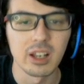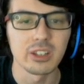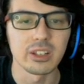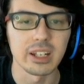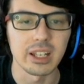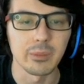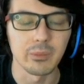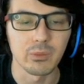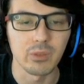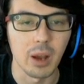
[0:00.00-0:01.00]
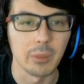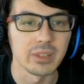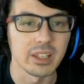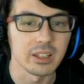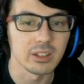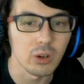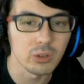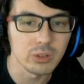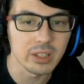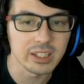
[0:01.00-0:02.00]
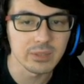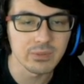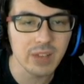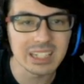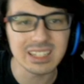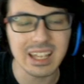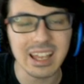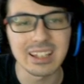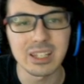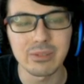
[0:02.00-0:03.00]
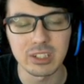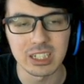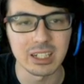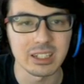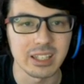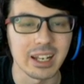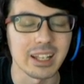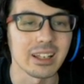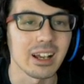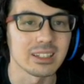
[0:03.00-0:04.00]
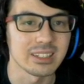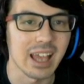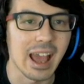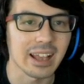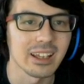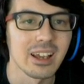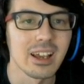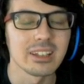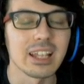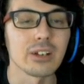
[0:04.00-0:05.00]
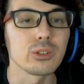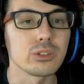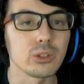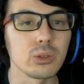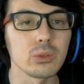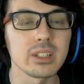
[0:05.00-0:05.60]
You get him from the Goku getting defense and the Vegeta getting attack. Now, you do